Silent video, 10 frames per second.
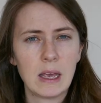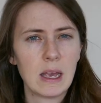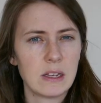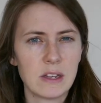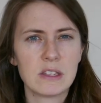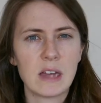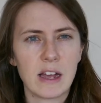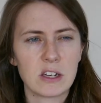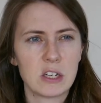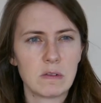It doesn't
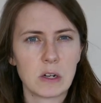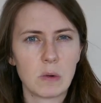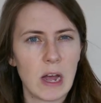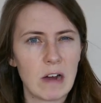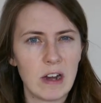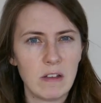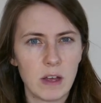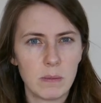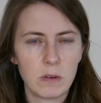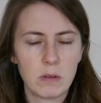actually require any
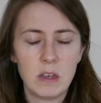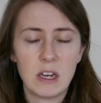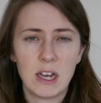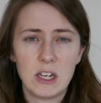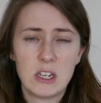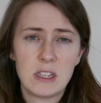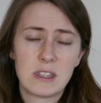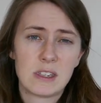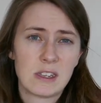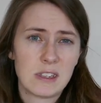verbal communication.
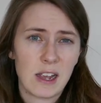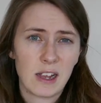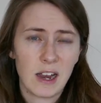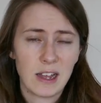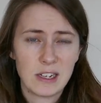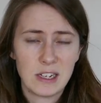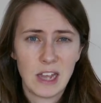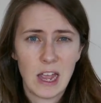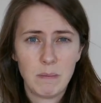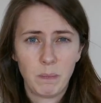This is a set collecting
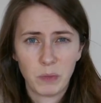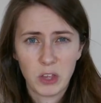game.